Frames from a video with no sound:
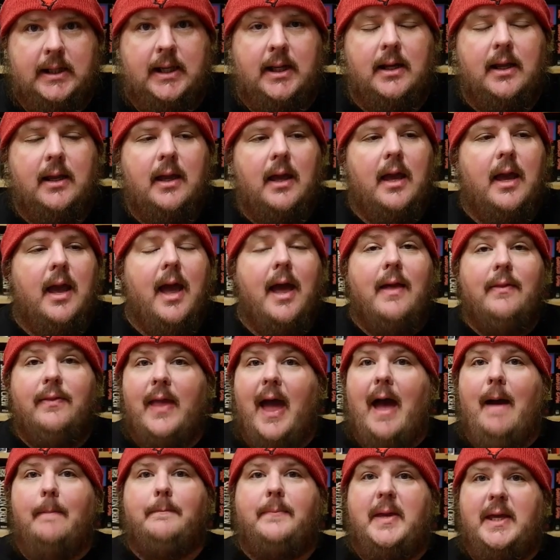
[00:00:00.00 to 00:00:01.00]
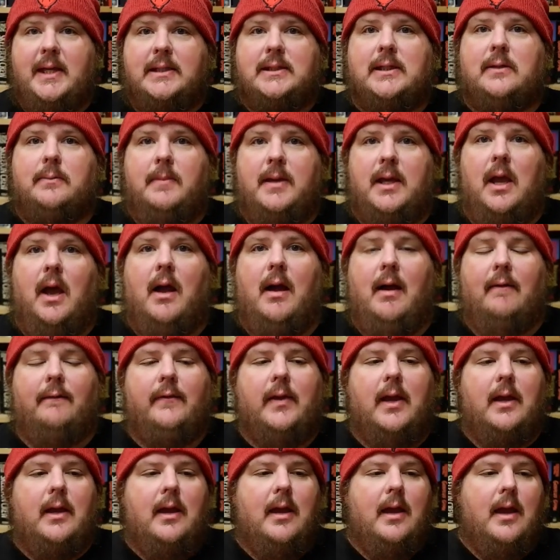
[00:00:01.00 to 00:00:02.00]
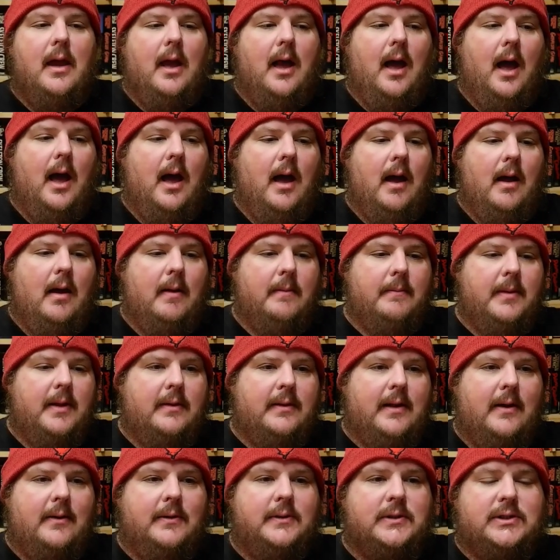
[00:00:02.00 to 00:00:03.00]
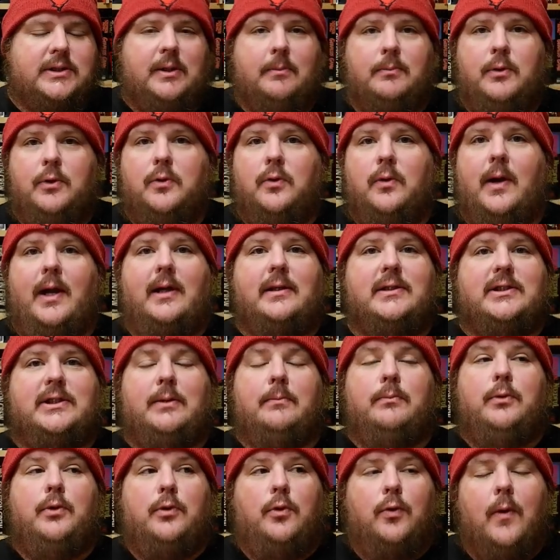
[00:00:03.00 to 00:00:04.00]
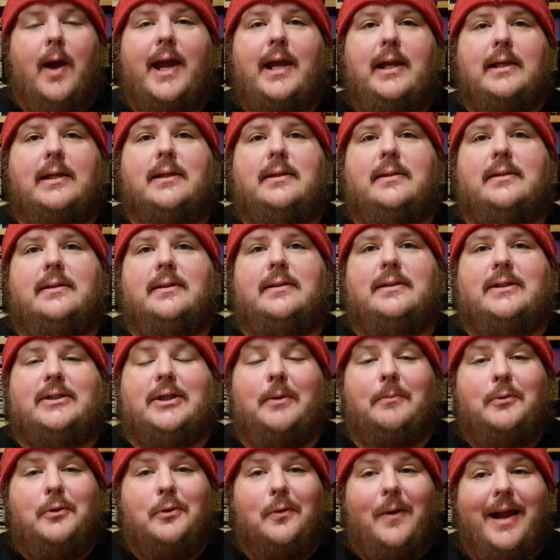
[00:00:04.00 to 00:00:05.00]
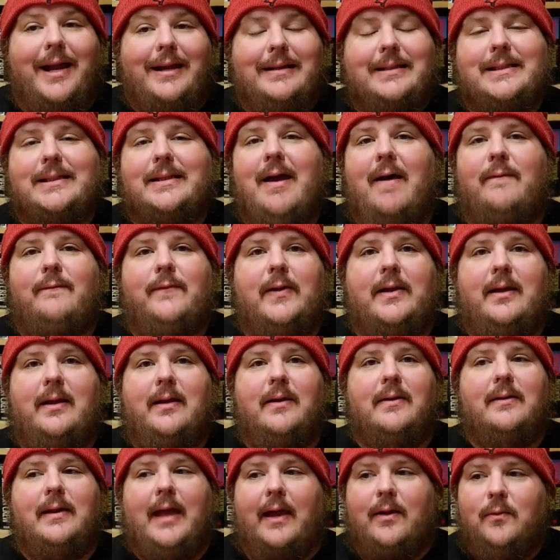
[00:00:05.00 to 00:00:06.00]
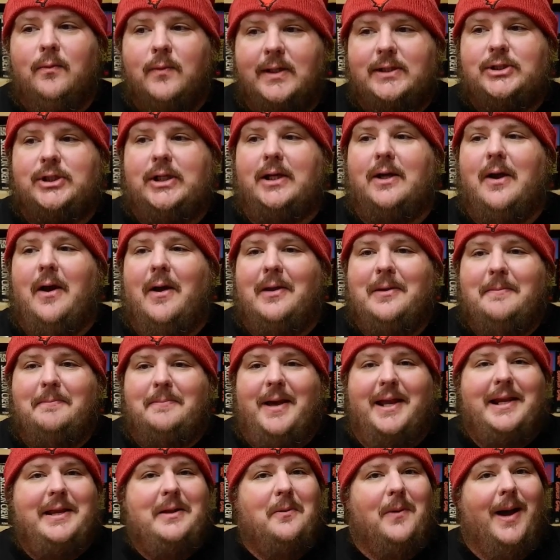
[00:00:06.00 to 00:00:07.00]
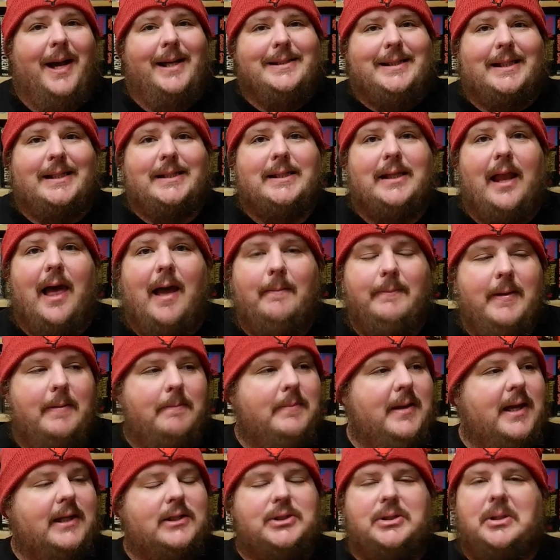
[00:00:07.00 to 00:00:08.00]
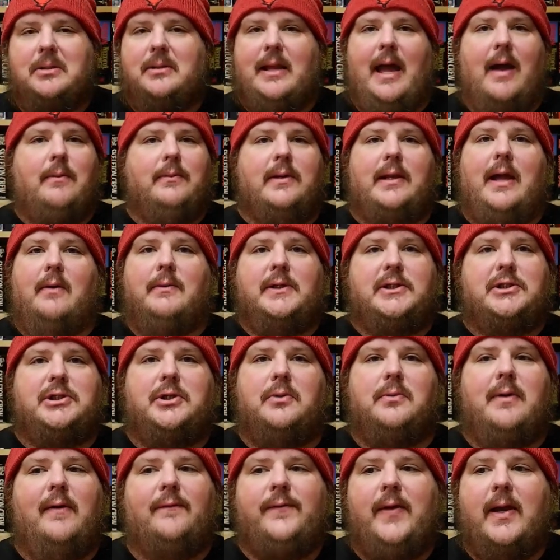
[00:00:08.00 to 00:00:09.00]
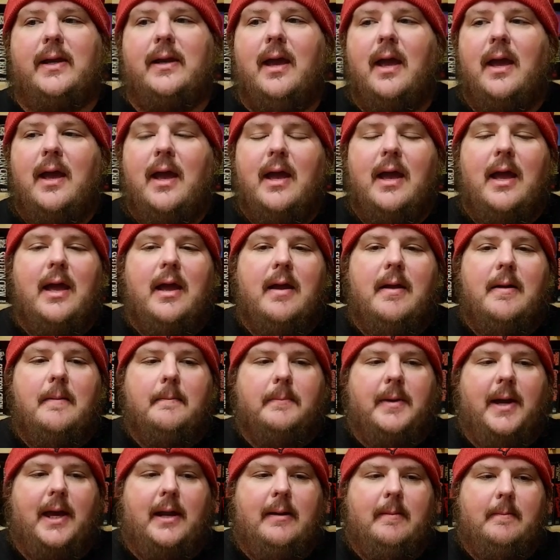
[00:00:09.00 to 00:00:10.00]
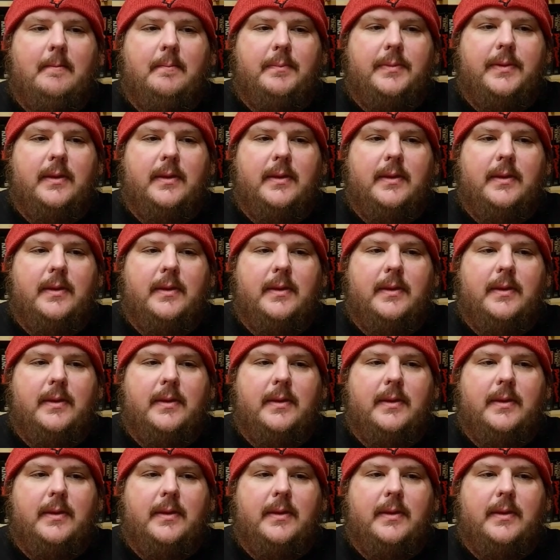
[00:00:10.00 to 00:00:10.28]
in it. That pissed me off. Um, there's some great some great some great stuff in here, like Richie calling Pennywise a sloppy bitch. That that was terrific. But